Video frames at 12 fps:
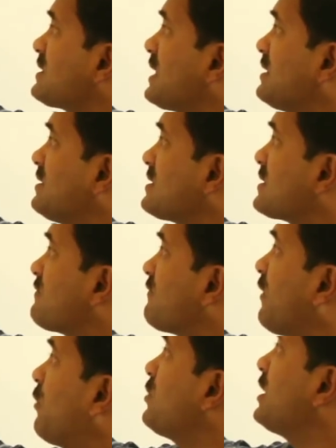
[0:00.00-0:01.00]
cells
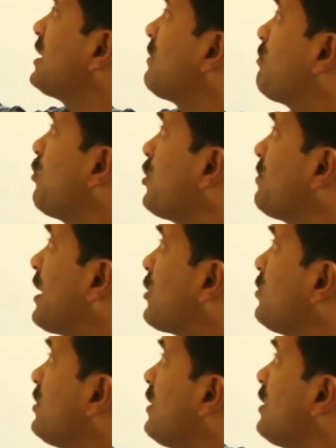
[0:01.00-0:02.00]
found in the bone
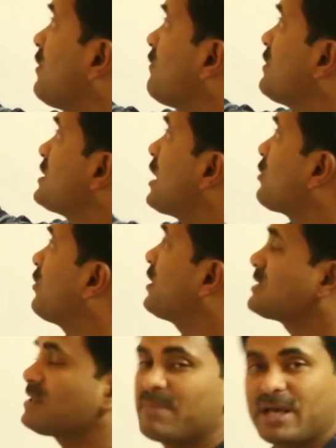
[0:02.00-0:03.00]
marrow, which are called
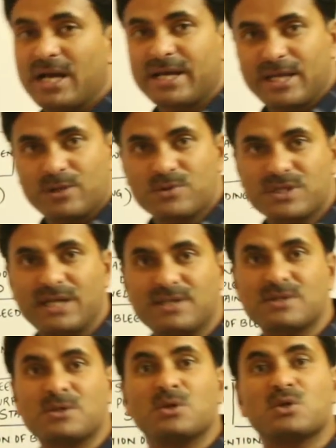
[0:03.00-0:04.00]
as the
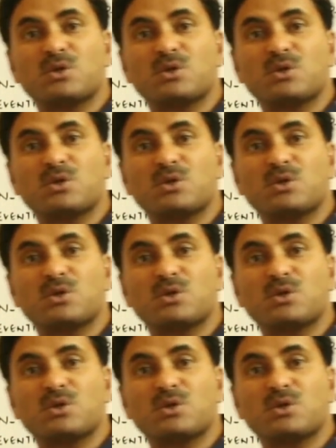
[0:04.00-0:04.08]
megakaryocytes.